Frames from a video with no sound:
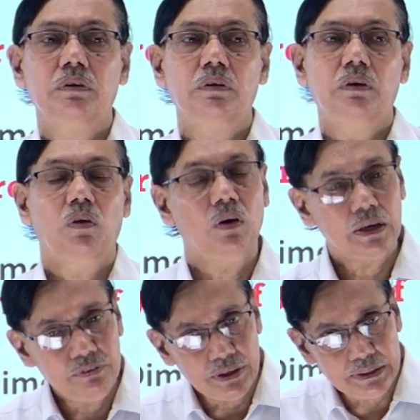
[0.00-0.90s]
or if
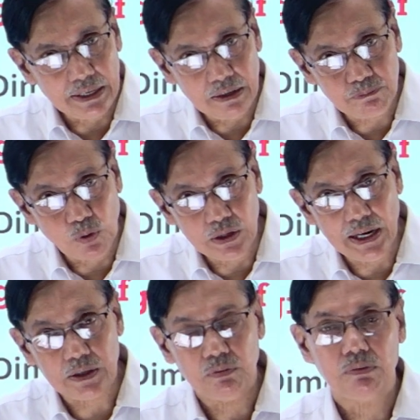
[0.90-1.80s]
I take a
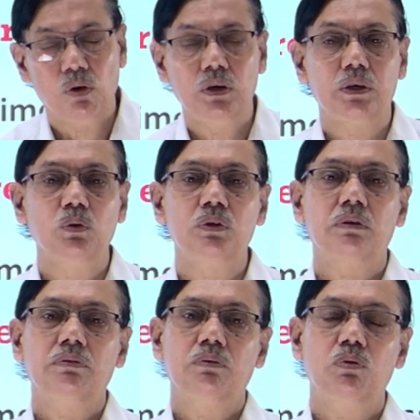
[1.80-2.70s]
polyatomic molecules,
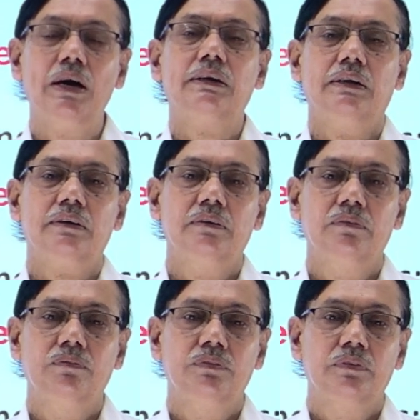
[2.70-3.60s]
water,
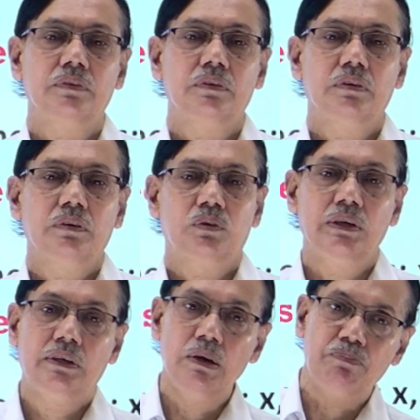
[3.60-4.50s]
so it
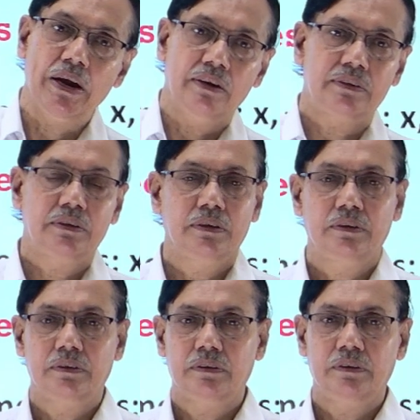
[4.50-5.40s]
depends.
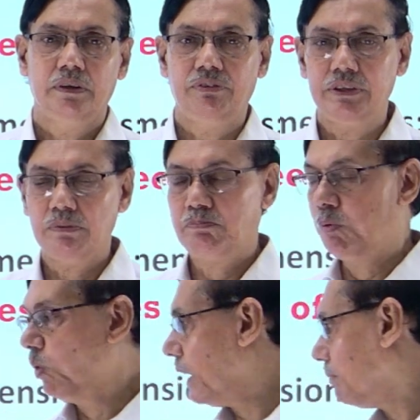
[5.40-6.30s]
If it is a
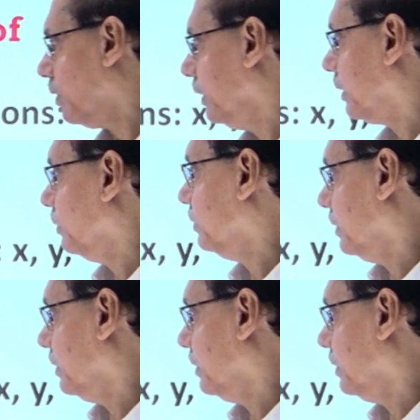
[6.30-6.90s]
polar molecule,